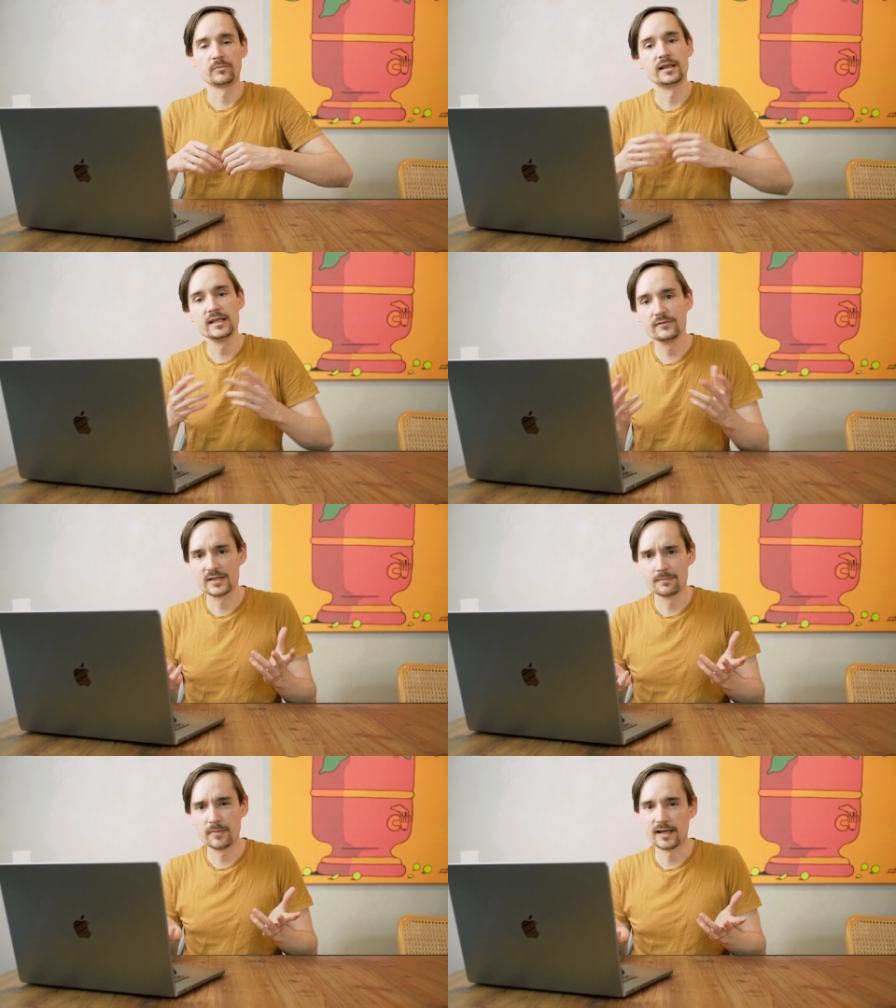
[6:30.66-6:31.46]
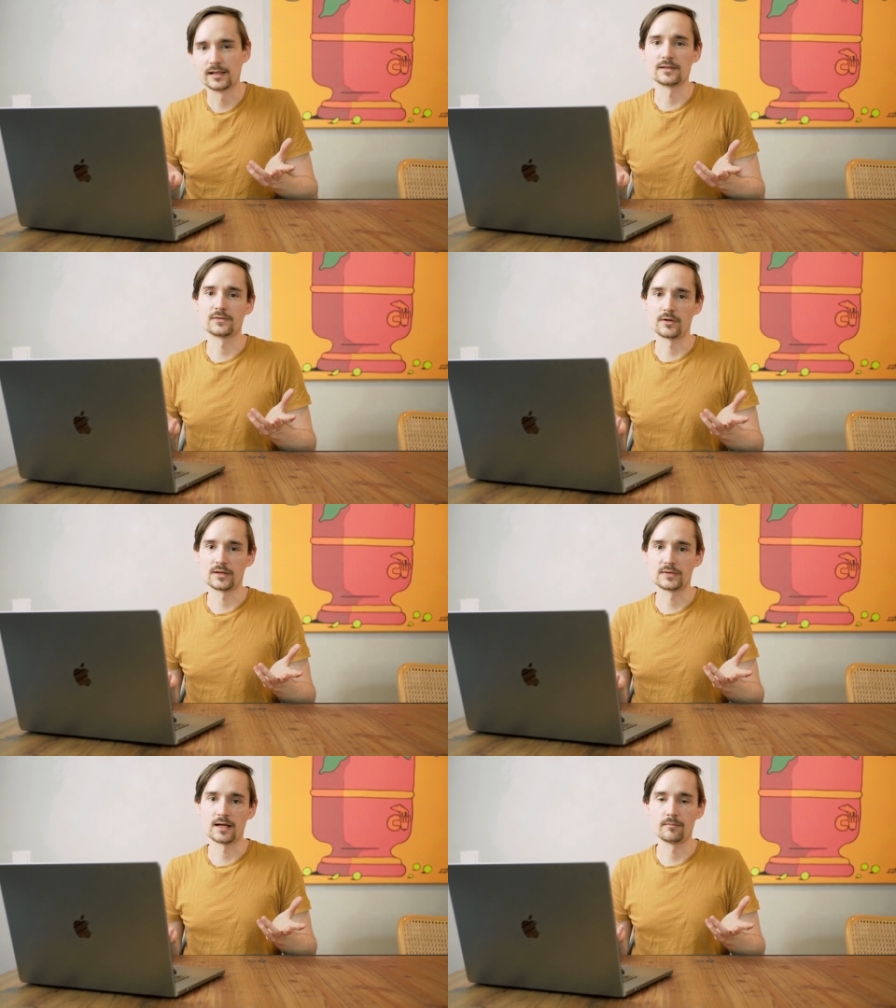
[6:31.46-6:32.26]
Leaves and petals, for
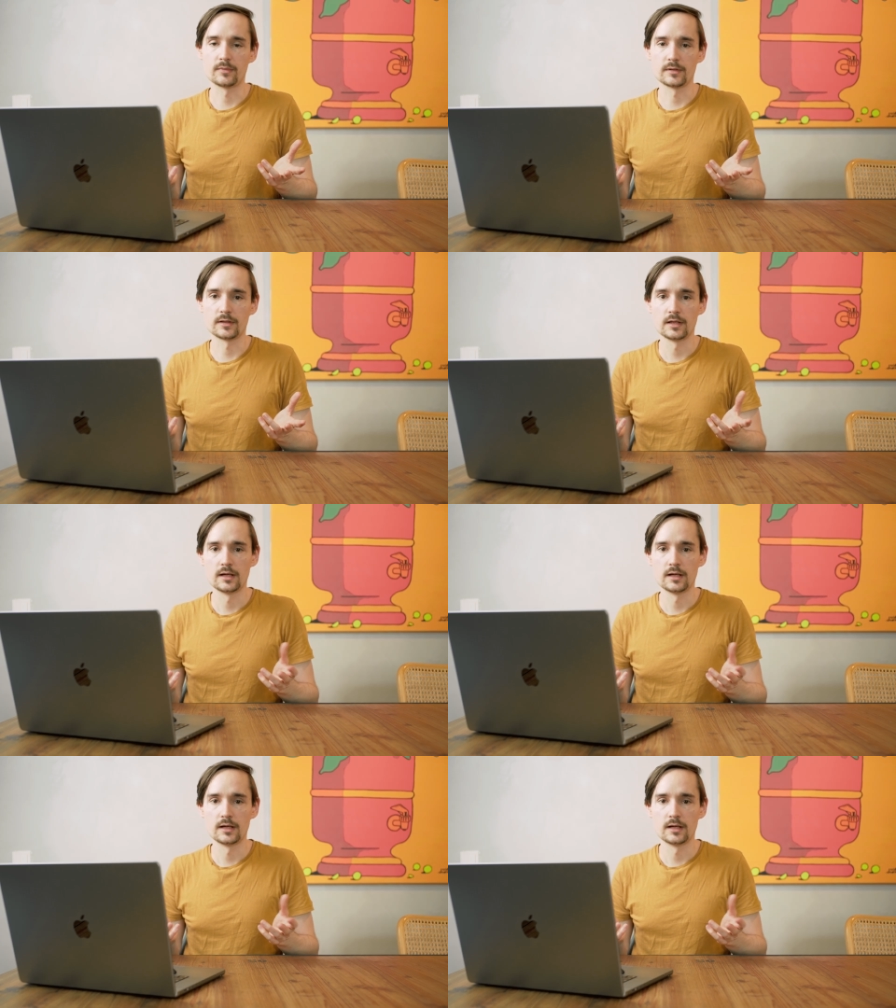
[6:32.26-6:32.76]
example,